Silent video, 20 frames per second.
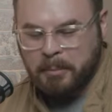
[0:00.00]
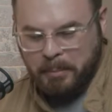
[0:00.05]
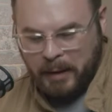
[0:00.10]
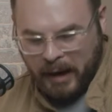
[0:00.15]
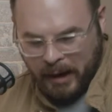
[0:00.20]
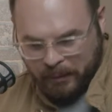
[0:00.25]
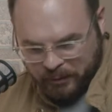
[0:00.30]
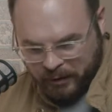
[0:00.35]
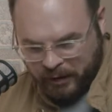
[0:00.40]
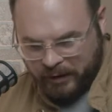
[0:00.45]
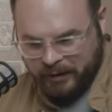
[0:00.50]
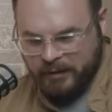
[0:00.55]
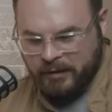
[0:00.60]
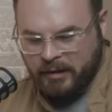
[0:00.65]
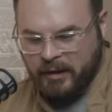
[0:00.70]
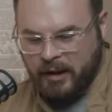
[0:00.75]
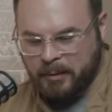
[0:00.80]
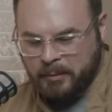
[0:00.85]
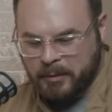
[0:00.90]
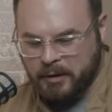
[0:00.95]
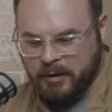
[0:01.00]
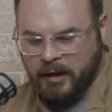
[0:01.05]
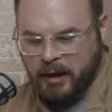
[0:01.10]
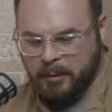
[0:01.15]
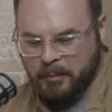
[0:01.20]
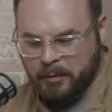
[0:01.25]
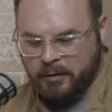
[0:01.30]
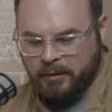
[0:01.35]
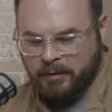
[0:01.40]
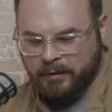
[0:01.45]
baptizing them in the
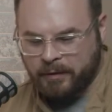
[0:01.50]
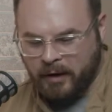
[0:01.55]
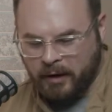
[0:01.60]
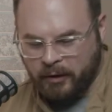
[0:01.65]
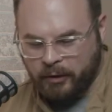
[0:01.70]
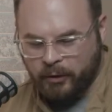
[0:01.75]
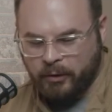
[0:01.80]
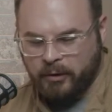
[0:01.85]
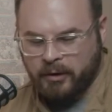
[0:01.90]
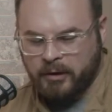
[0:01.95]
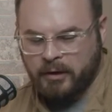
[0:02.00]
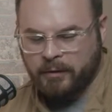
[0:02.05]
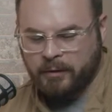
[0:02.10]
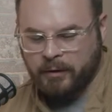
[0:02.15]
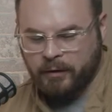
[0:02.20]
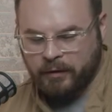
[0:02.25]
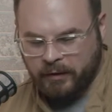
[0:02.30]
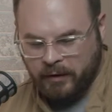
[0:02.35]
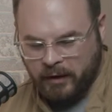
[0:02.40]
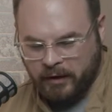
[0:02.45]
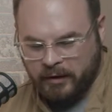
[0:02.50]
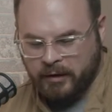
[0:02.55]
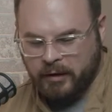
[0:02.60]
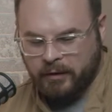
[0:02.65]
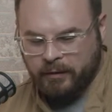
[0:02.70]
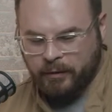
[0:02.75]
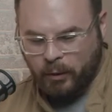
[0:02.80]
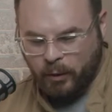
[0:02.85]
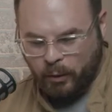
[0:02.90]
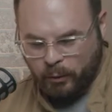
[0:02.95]
name of the Father and of the Son and
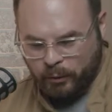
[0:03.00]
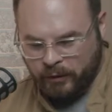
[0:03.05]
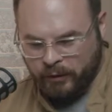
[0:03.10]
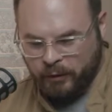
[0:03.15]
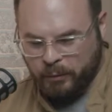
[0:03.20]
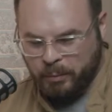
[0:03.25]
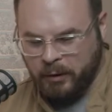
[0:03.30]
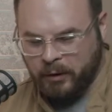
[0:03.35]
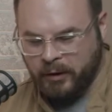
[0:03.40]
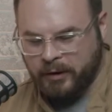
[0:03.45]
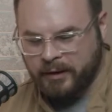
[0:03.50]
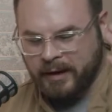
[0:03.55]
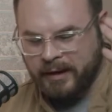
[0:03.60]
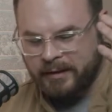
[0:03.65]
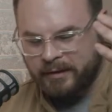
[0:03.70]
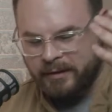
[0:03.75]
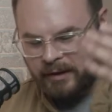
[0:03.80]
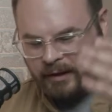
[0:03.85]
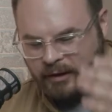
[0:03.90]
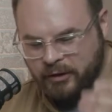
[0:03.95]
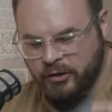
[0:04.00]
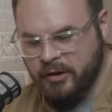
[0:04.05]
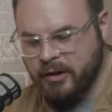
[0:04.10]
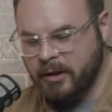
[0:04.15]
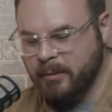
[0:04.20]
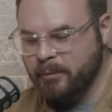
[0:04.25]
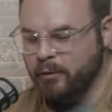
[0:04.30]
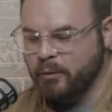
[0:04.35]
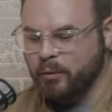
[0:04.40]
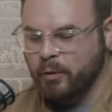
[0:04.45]
of the Holy Spirit, and teaching
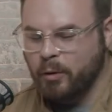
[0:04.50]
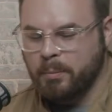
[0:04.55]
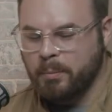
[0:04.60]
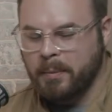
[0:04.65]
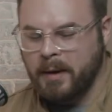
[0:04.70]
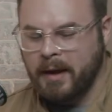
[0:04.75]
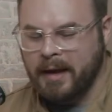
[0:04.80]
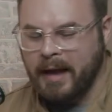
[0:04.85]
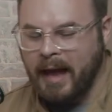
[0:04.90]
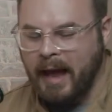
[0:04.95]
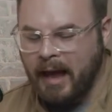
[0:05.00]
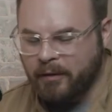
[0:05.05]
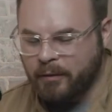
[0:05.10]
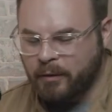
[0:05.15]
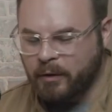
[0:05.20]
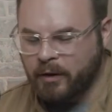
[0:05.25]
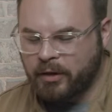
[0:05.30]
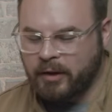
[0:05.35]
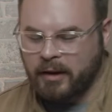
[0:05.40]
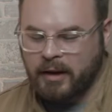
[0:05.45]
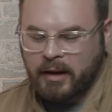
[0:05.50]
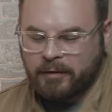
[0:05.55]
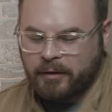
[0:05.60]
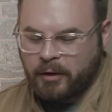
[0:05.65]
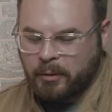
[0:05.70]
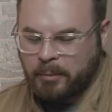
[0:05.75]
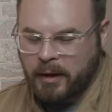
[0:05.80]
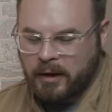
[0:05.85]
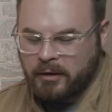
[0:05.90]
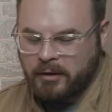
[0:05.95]
them to obey everything I've
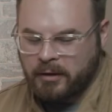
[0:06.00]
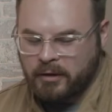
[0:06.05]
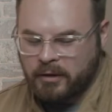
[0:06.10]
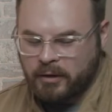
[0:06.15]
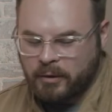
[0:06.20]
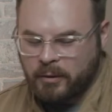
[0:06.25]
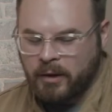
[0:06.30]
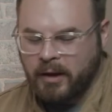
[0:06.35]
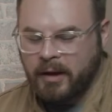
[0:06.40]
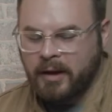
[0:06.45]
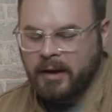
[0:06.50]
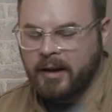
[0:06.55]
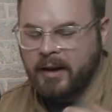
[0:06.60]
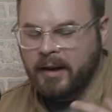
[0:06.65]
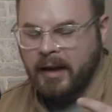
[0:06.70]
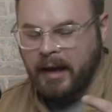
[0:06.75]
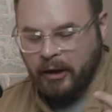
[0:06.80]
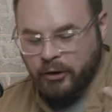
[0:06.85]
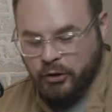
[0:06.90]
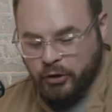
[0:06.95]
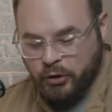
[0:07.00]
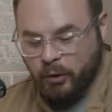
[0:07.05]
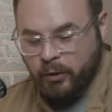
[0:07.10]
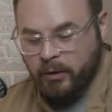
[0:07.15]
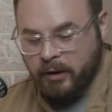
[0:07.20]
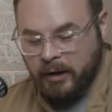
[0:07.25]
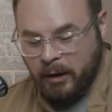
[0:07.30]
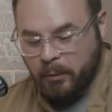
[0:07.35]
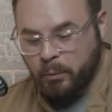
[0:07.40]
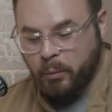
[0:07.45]
commanded you. And
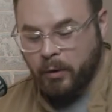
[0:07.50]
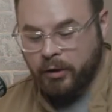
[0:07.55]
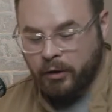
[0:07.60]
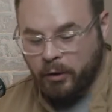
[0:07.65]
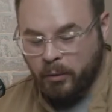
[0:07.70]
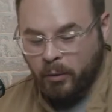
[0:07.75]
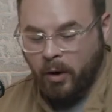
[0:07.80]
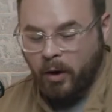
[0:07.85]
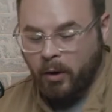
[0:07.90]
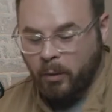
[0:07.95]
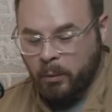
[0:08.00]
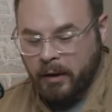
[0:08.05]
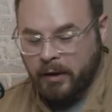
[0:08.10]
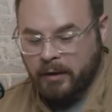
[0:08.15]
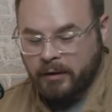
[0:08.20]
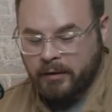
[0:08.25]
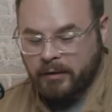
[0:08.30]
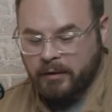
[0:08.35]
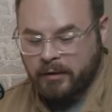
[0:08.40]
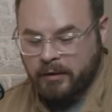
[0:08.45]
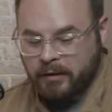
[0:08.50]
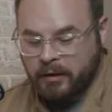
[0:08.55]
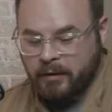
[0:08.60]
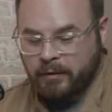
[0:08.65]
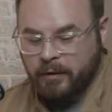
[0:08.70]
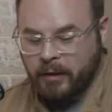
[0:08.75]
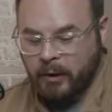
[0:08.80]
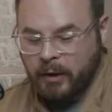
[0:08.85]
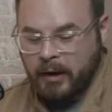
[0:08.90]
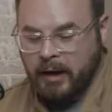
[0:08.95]
surely I'm with you always to the
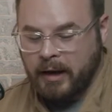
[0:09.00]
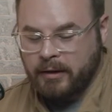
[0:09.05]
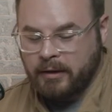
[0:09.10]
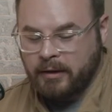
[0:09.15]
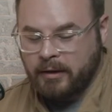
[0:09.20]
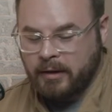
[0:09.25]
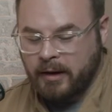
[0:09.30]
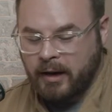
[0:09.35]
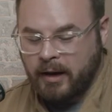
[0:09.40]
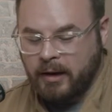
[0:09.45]
very end of the